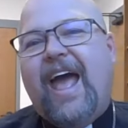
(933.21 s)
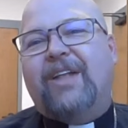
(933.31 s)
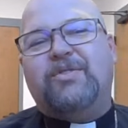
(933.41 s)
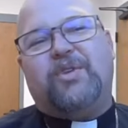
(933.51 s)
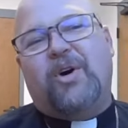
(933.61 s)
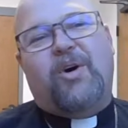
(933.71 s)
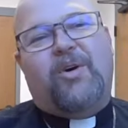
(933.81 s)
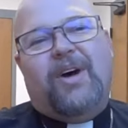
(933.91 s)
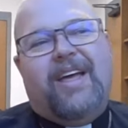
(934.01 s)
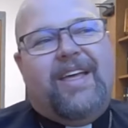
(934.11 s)
And
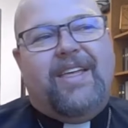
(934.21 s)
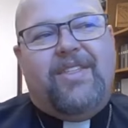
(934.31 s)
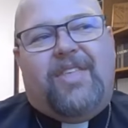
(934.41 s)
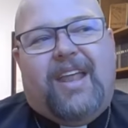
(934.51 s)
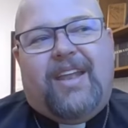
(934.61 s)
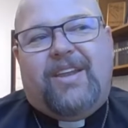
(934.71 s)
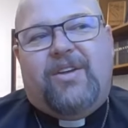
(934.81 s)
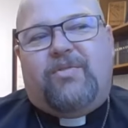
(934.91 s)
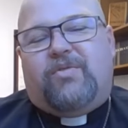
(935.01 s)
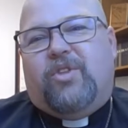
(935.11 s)
so then
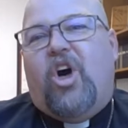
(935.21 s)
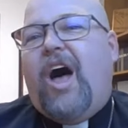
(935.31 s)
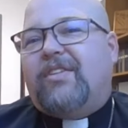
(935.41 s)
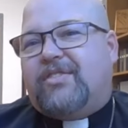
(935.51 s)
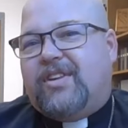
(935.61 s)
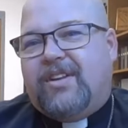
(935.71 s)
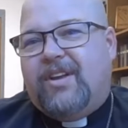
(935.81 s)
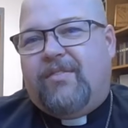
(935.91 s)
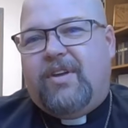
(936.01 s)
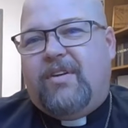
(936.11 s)
you've lost
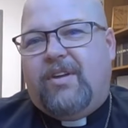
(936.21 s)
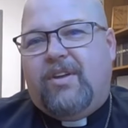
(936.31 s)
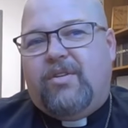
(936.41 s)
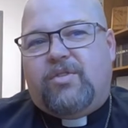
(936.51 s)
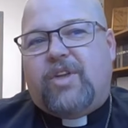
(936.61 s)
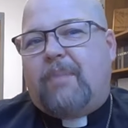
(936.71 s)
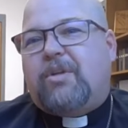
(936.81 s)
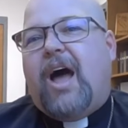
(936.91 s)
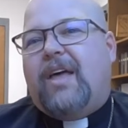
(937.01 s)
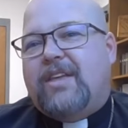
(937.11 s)
if you you stop
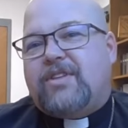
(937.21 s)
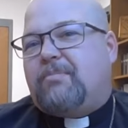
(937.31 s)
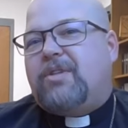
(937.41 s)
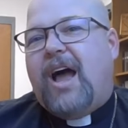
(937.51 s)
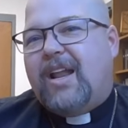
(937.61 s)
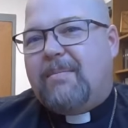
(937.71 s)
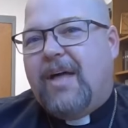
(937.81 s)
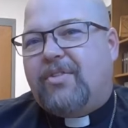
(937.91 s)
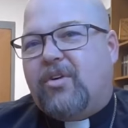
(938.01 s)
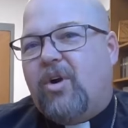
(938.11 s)
talking. They stop talking
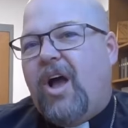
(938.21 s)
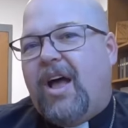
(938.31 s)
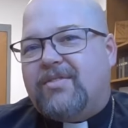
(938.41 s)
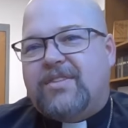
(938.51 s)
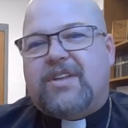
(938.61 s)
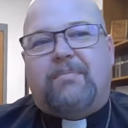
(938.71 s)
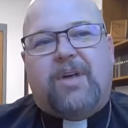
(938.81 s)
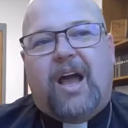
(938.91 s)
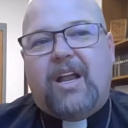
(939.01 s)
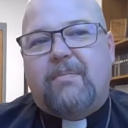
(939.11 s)
about the cross. They stop
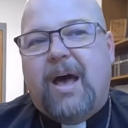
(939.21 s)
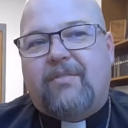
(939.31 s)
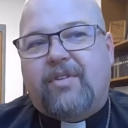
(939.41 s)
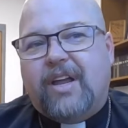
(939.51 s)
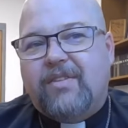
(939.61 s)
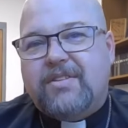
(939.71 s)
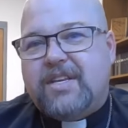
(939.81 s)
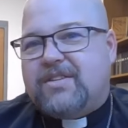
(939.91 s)
talking about forgiveness.